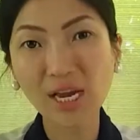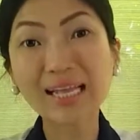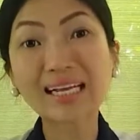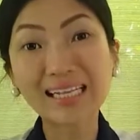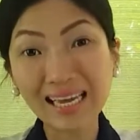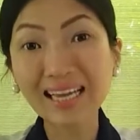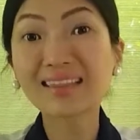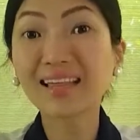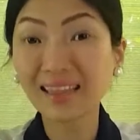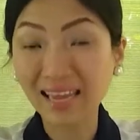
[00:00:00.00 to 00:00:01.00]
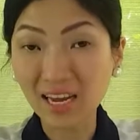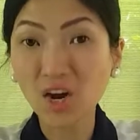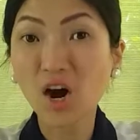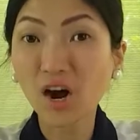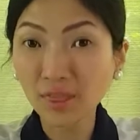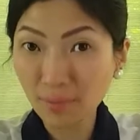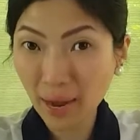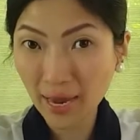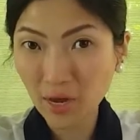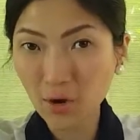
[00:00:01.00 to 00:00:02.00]
and click the link on the
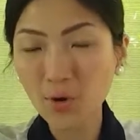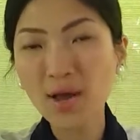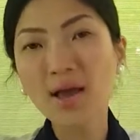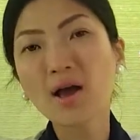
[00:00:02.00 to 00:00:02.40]
bio.